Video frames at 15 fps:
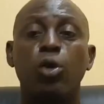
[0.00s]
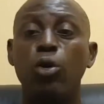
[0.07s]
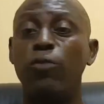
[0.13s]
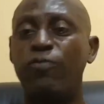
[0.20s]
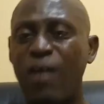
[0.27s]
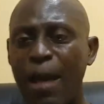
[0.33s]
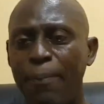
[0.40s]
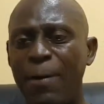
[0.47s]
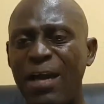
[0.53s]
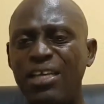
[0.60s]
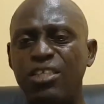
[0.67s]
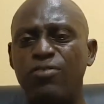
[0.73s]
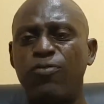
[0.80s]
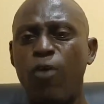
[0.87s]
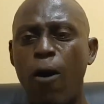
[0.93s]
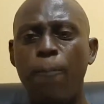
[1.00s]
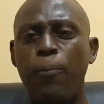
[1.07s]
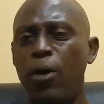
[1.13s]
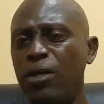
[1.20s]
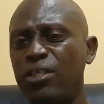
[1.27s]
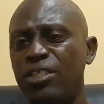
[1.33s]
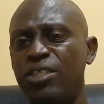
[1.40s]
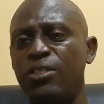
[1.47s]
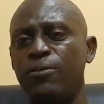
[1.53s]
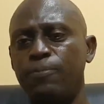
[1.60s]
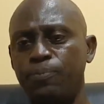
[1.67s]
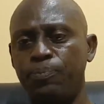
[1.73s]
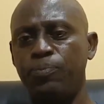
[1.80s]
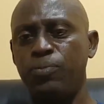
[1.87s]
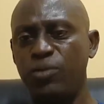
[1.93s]
Crude fiber is
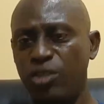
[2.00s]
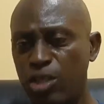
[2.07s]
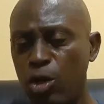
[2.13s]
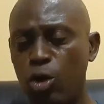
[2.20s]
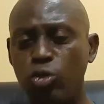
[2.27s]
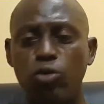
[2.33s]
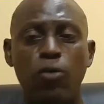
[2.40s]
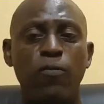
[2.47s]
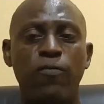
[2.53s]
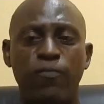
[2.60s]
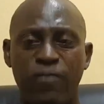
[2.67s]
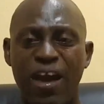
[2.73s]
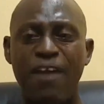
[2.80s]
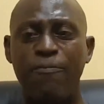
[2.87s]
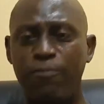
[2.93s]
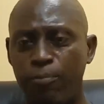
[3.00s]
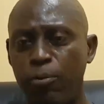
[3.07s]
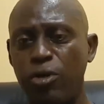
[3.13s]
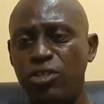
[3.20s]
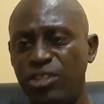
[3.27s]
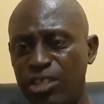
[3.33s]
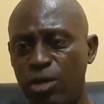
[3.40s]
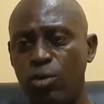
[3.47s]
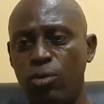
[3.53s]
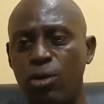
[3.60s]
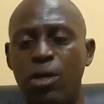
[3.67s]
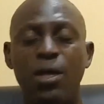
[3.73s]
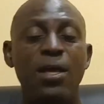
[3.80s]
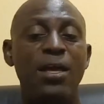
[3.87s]
4.0 to 5.0.